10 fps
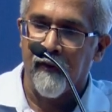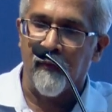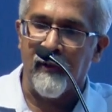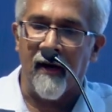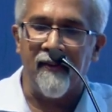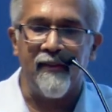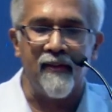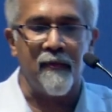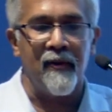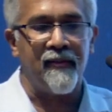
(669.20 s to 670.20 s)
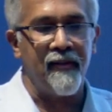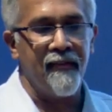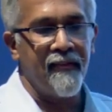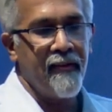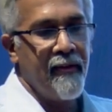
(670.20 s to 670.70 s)
So we asked these
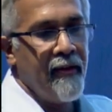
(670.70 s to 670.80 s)
questions.